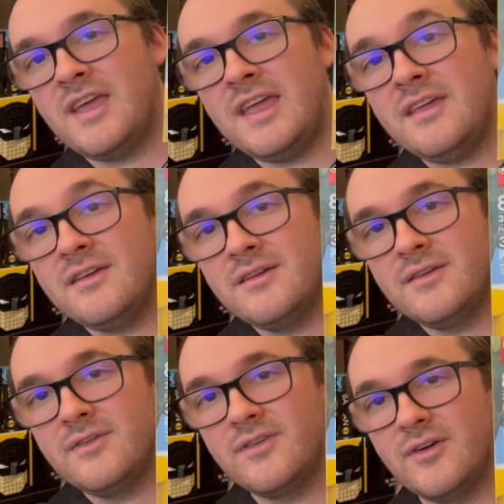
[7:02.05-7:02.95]
tank.
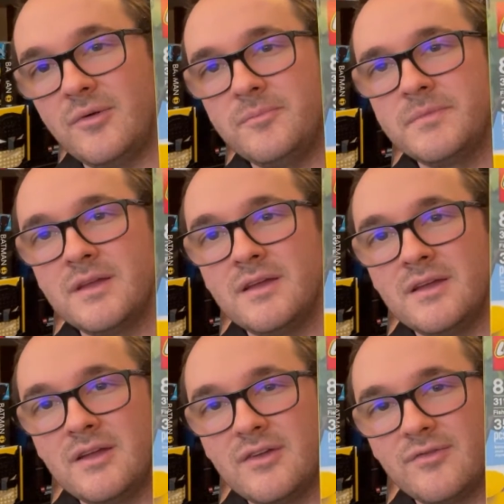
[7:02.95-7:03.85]
So
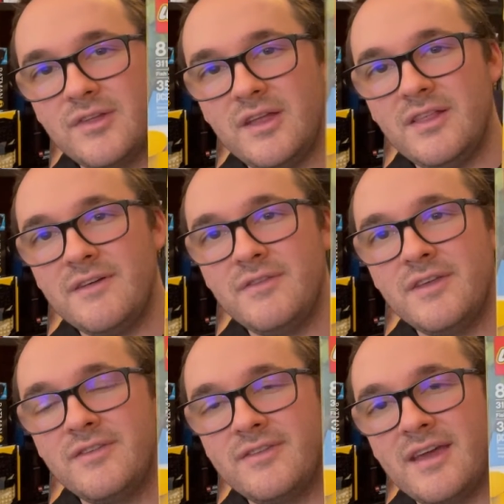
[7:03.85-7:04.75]
really love
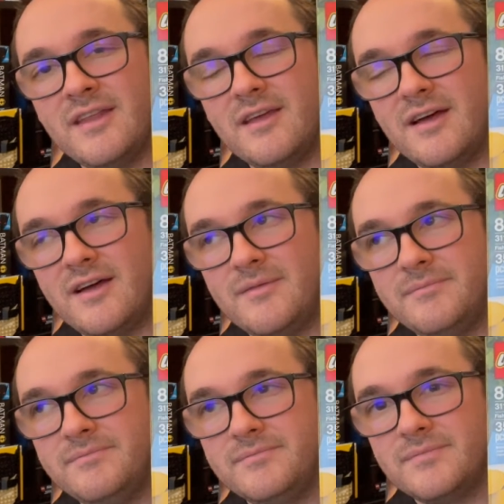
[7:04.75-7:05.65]
this set.
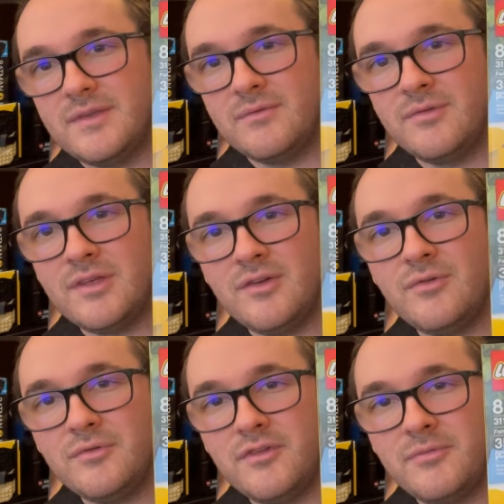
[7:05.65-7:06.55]
Really
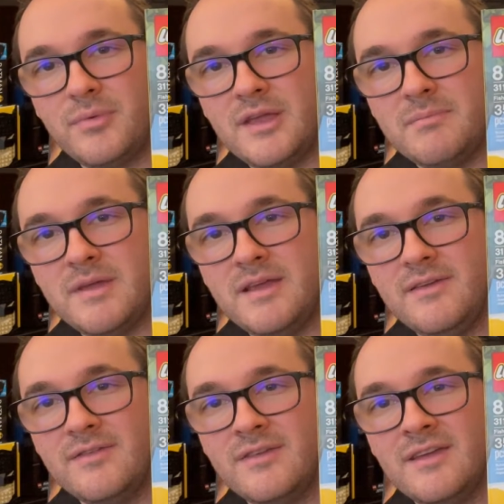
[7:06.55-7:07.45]
cool display
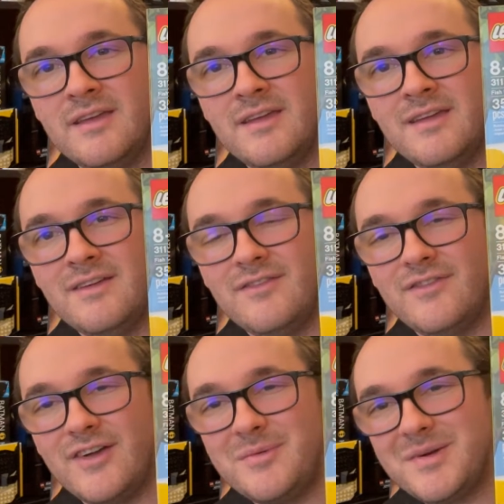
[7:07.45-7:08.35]
piece,
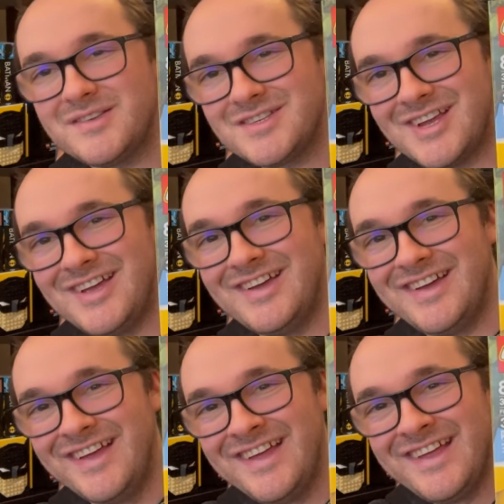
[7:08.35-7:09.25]
very much
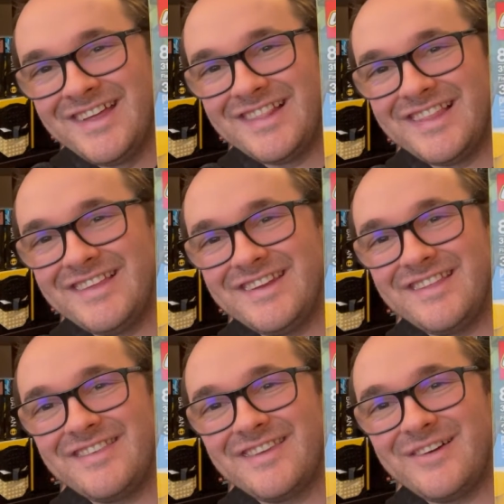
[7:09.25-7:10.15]
lending
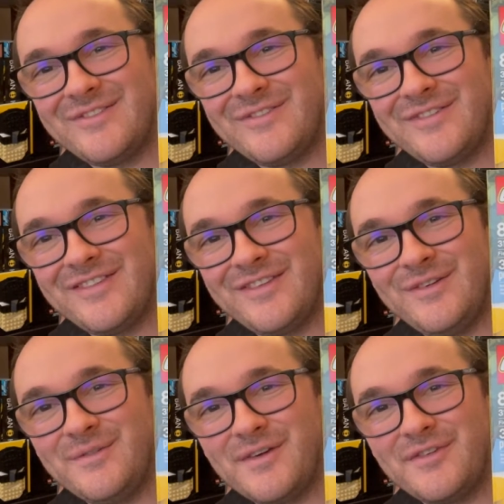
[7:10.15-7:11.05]
itself
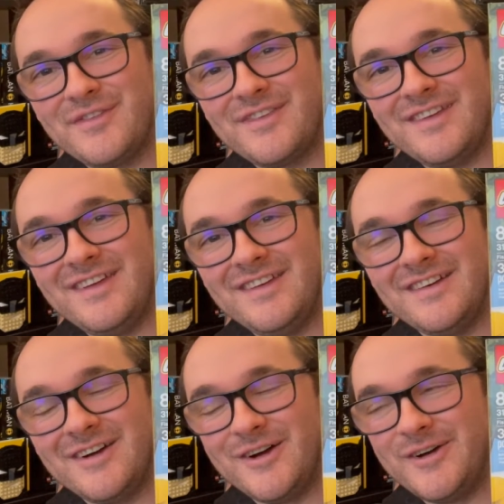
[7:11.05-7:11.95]
to
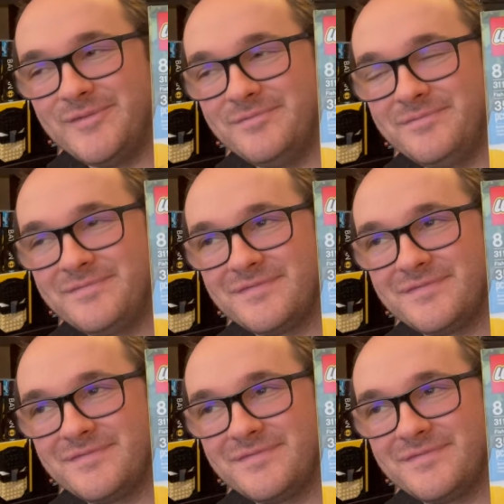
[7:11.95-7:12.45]
referencing